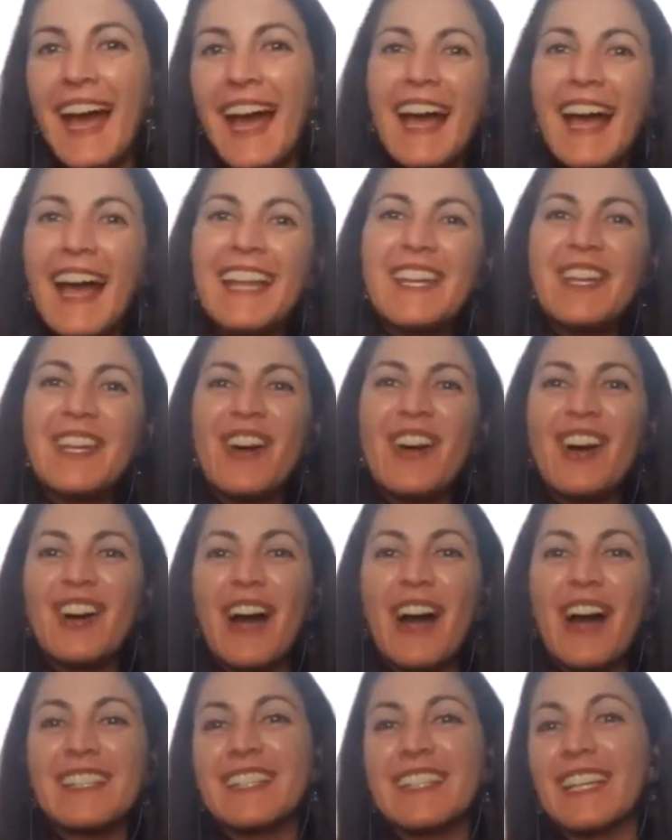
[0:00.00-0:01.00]
and not,
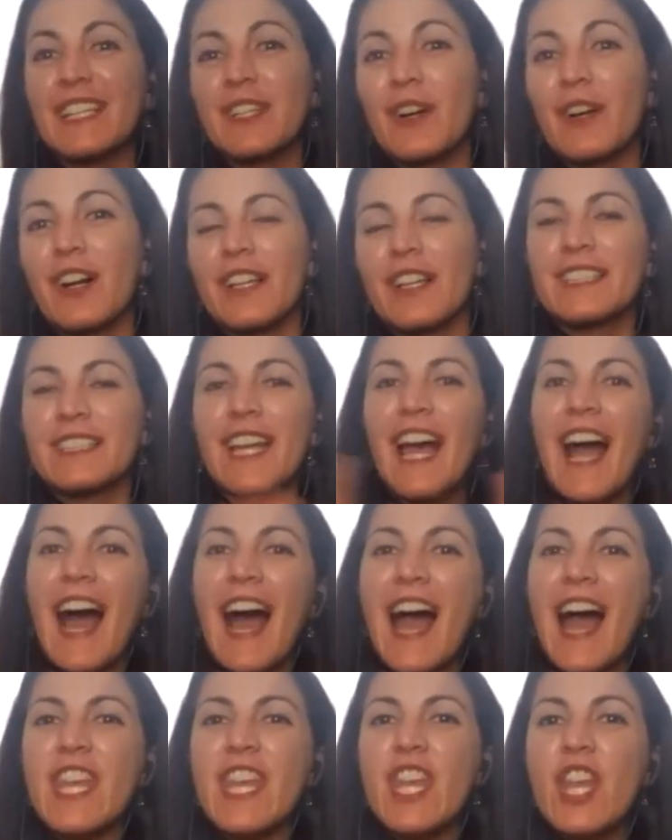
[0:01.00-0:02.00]
as they call it,
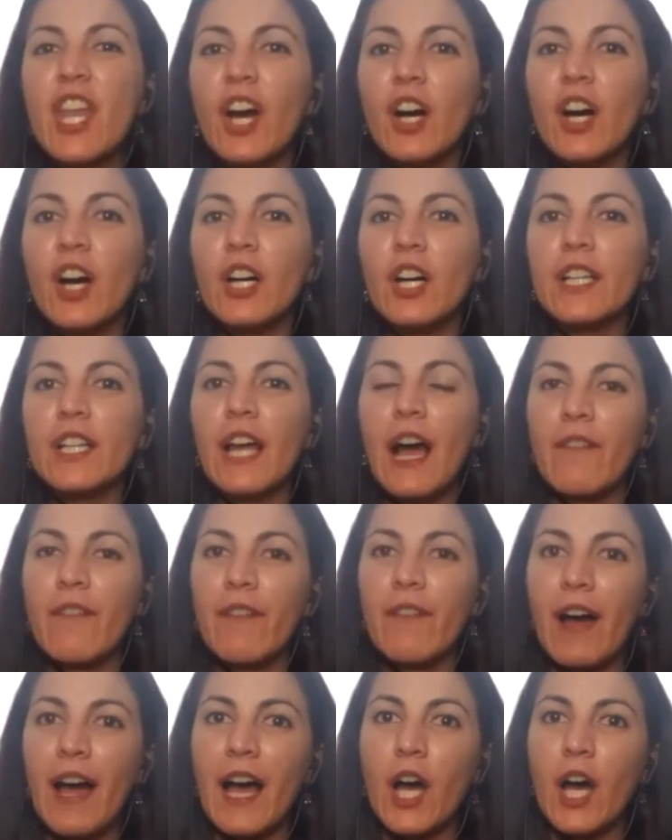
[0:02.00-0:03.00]
and not
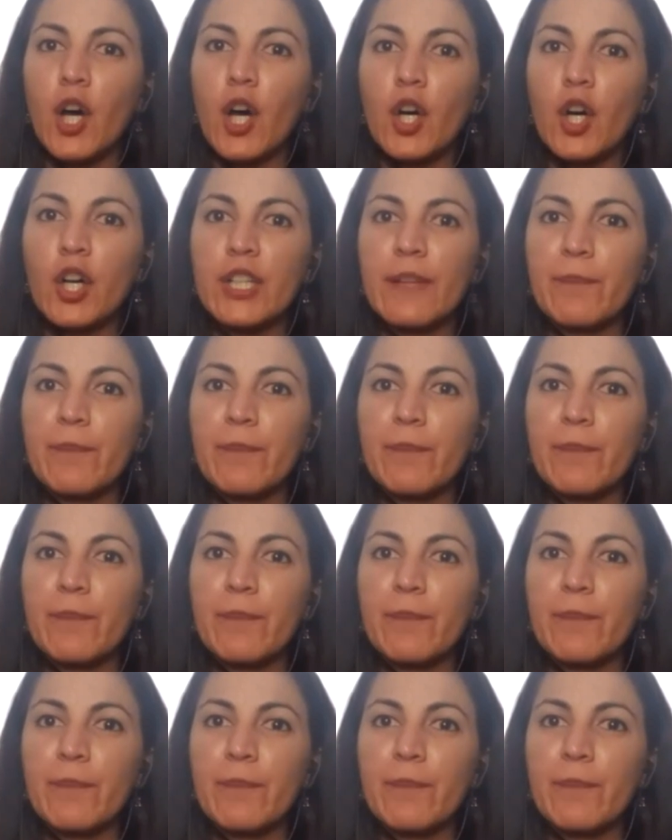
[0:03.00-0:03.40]
about